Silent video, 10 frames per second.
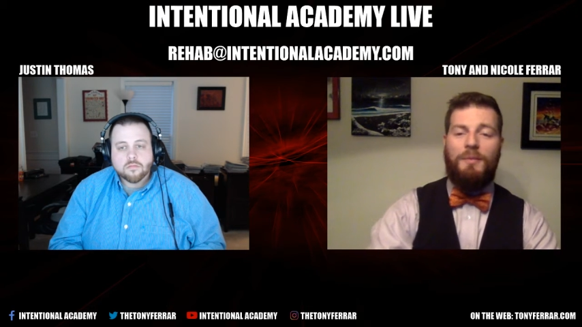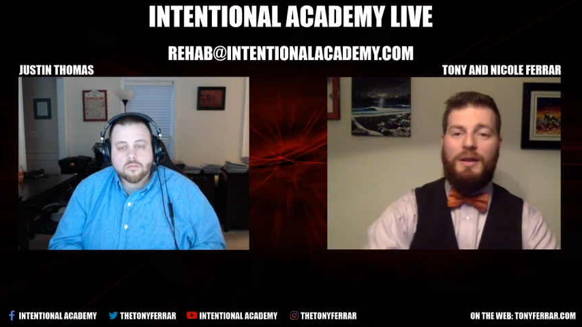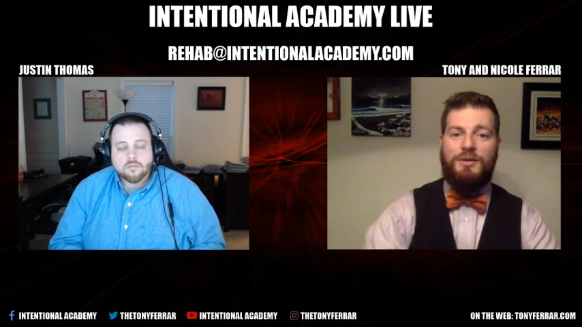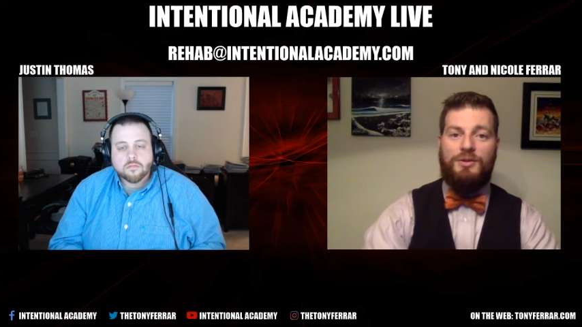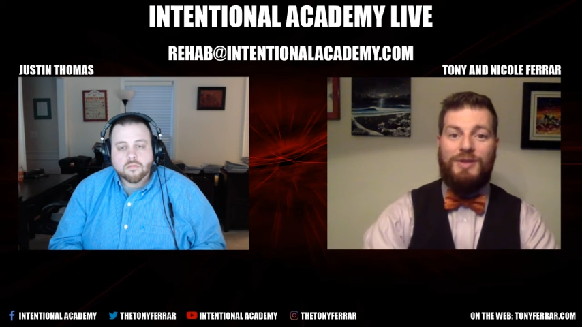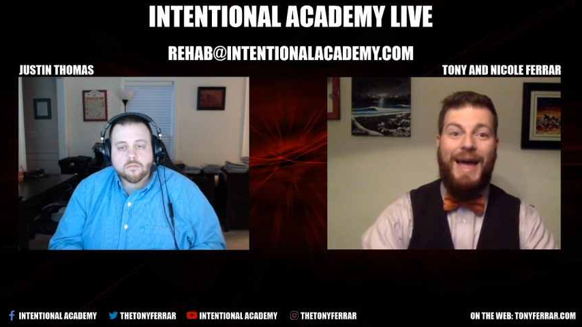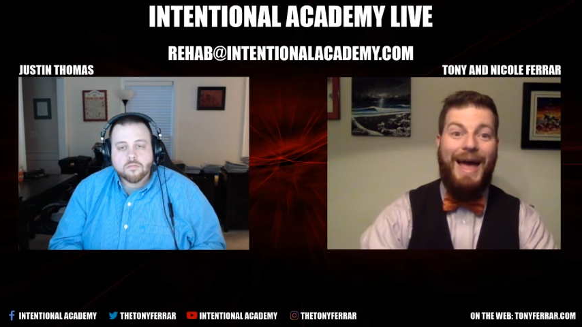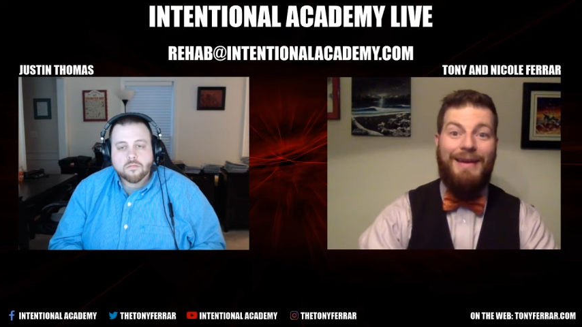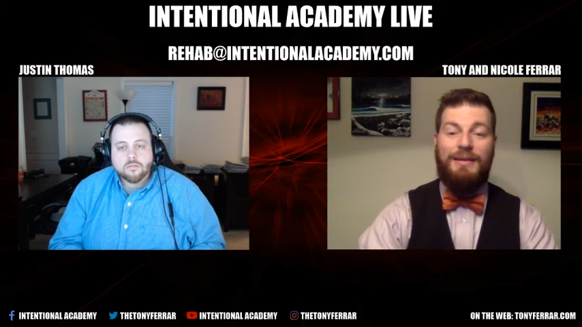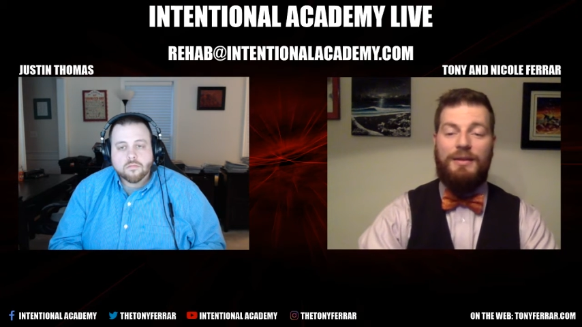Speaker 1: majors
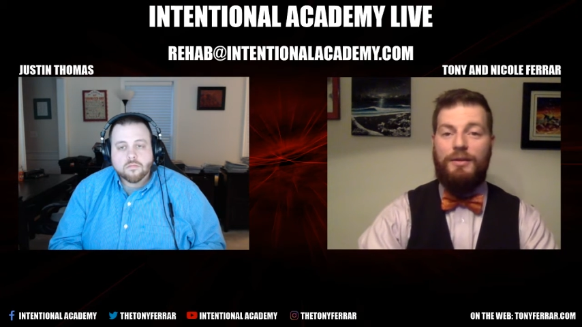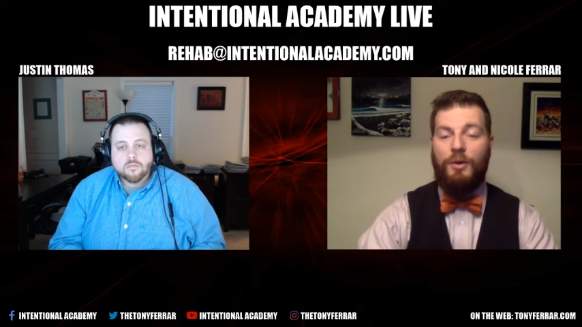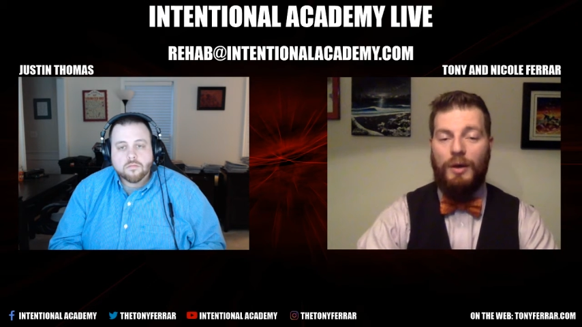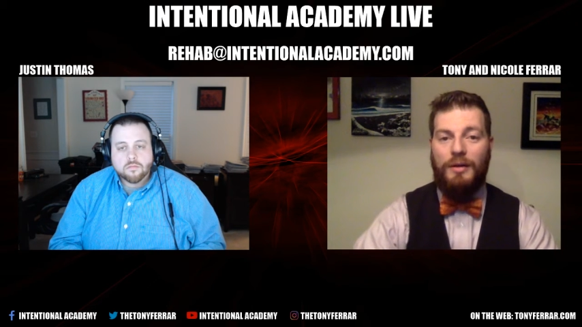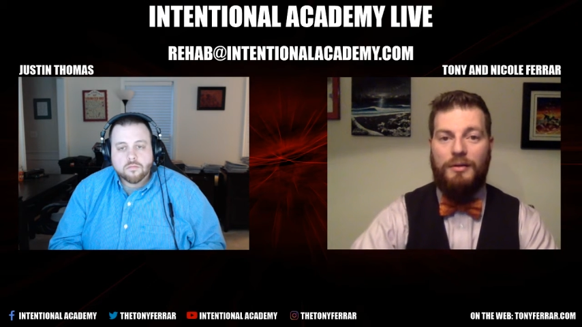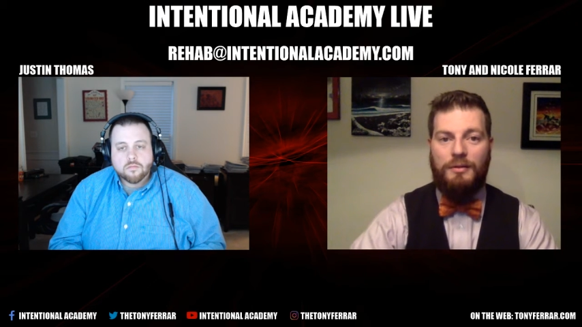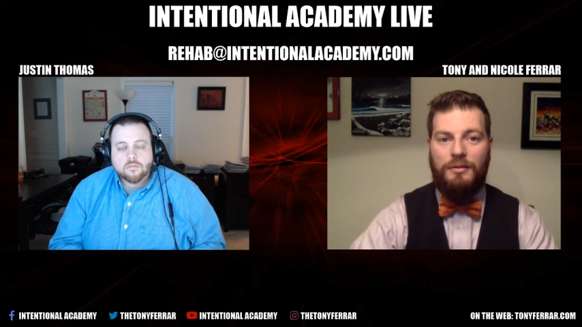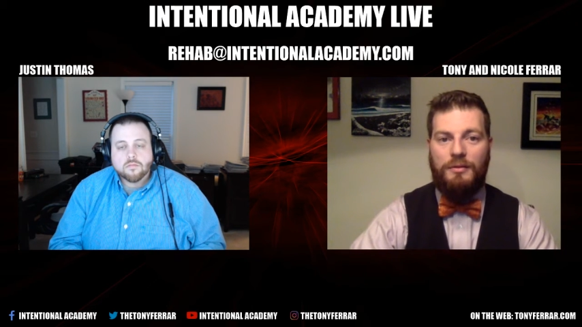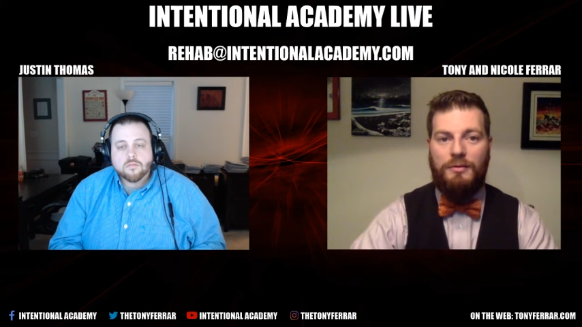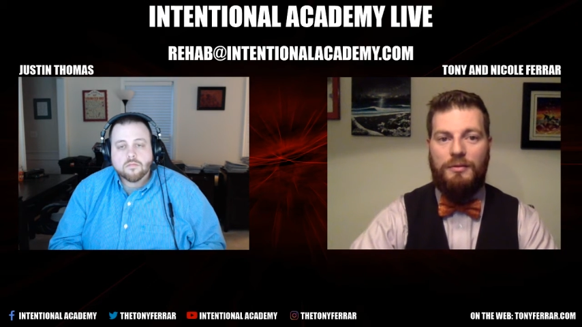had to do it,
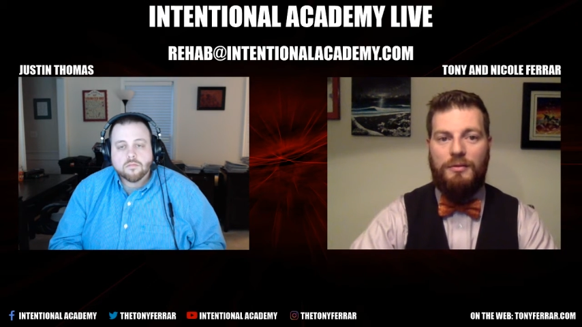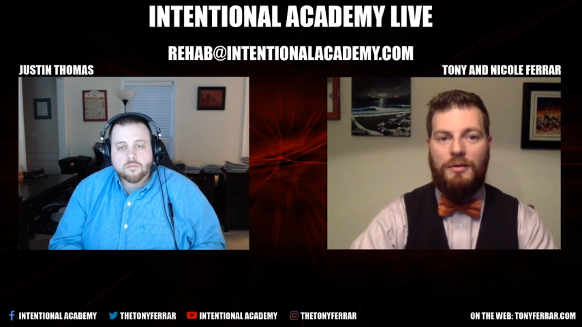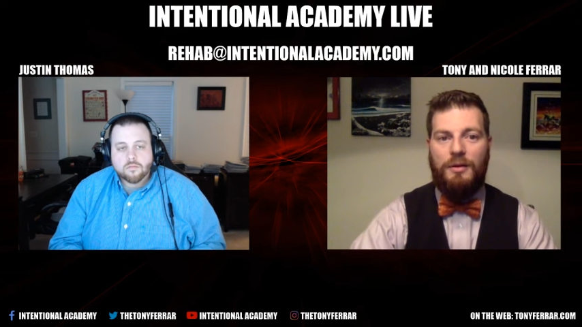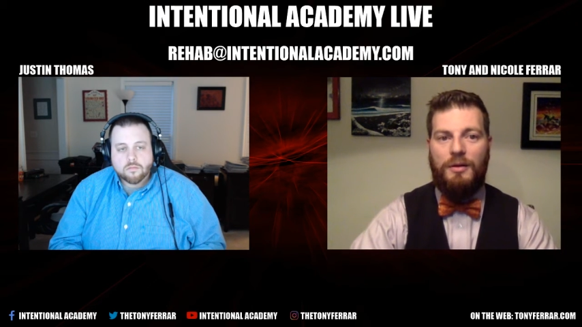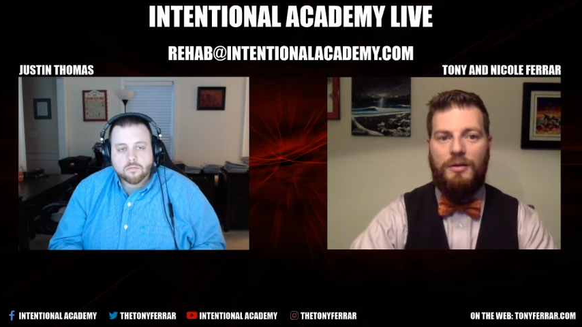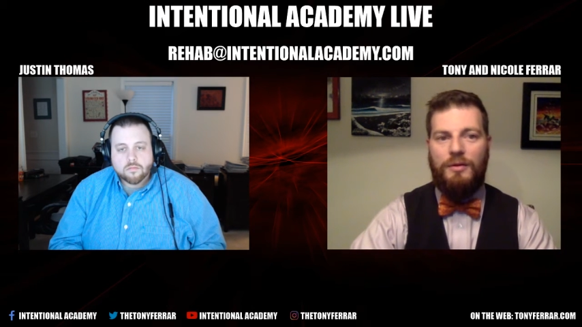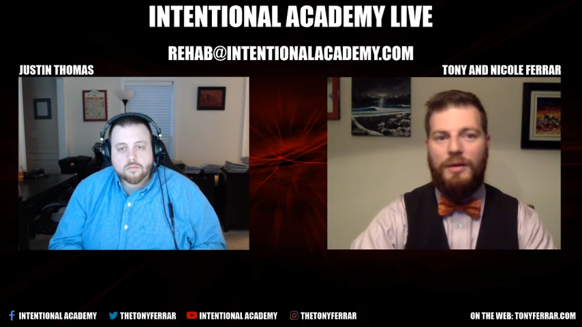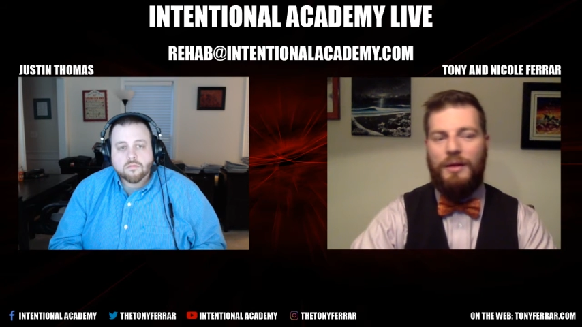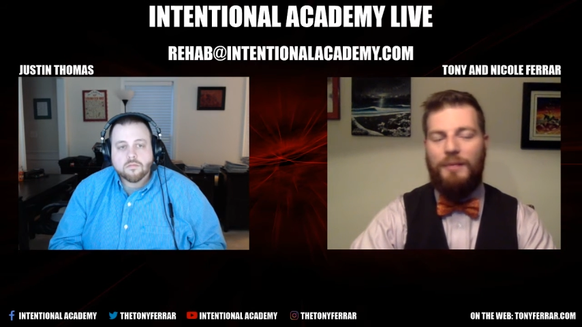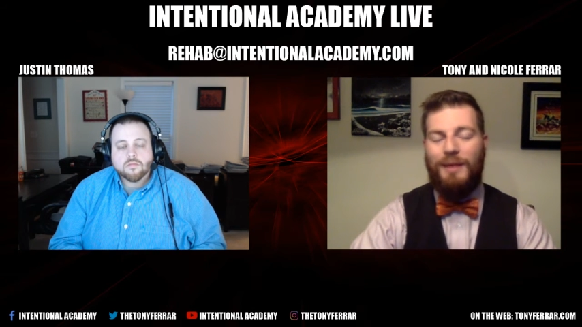
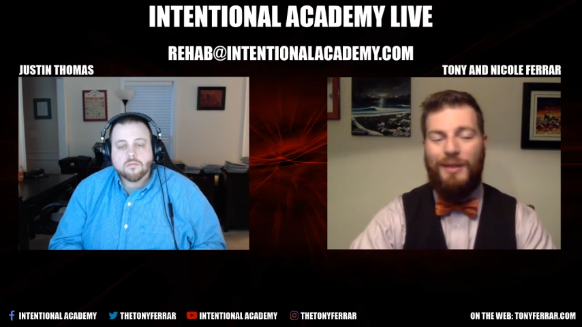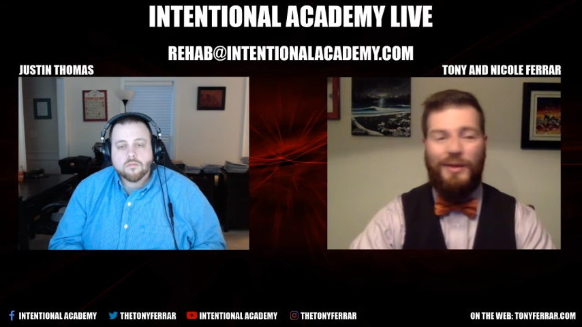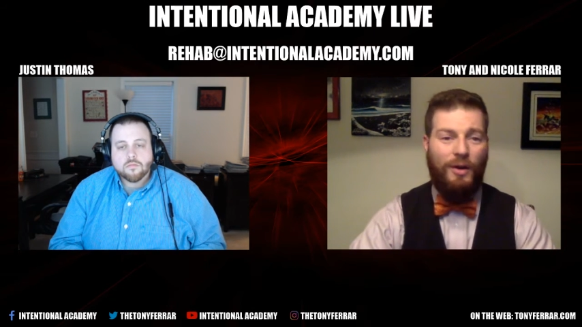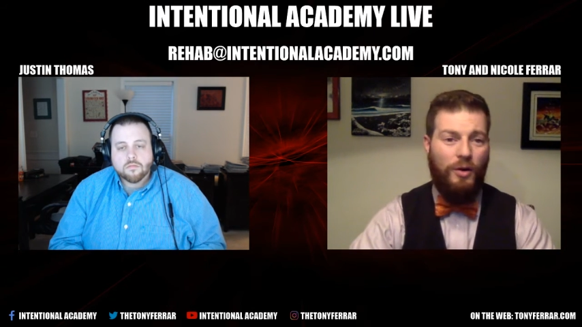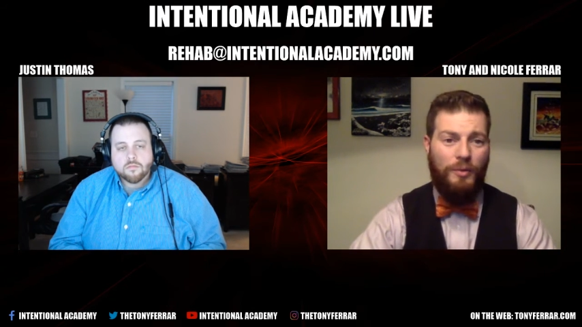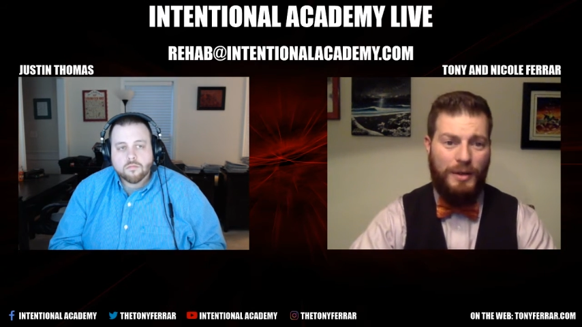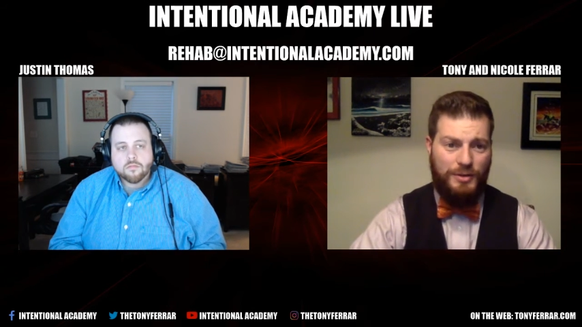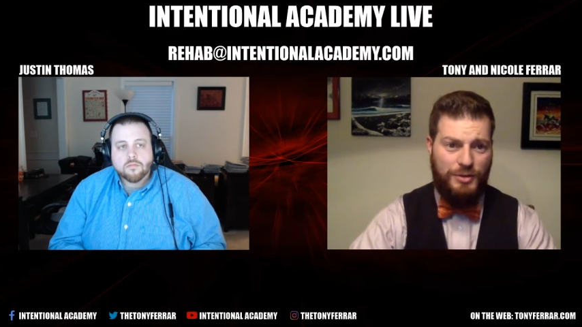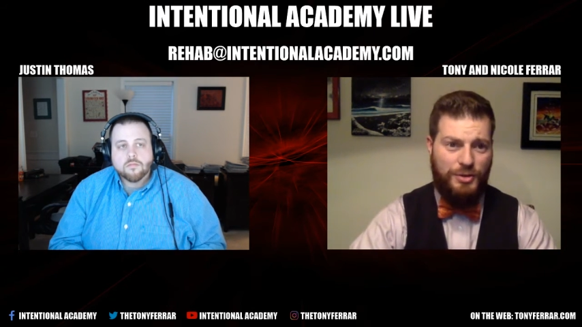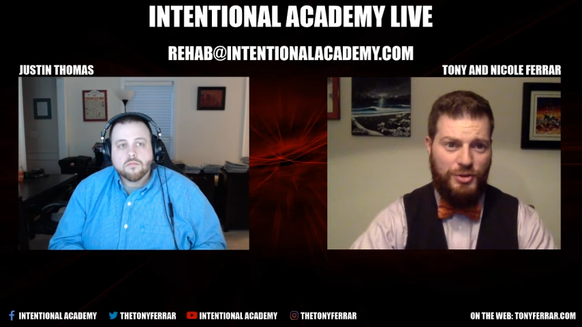right? But I think all
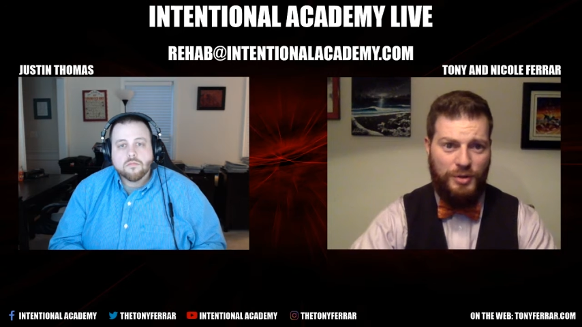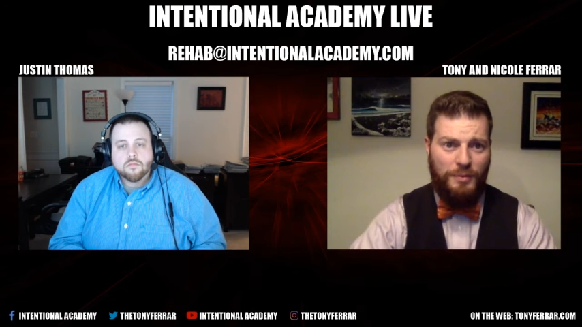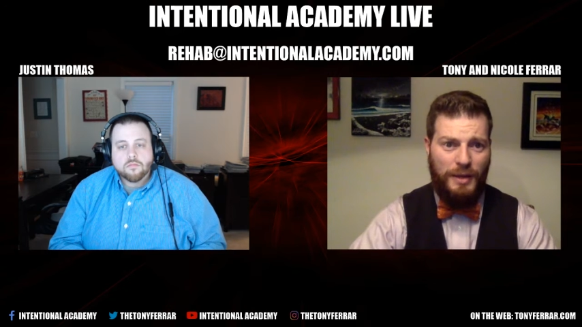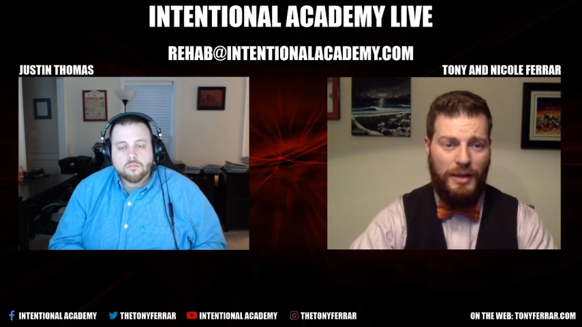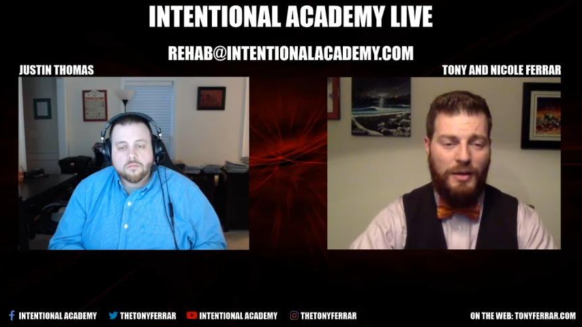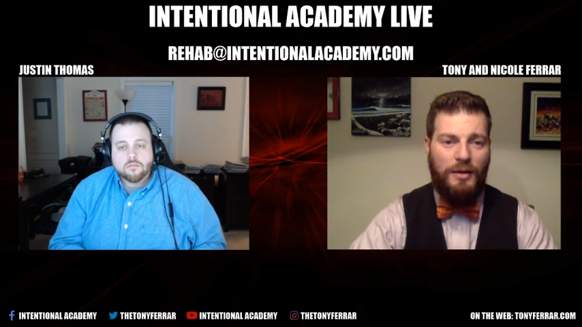majors should be.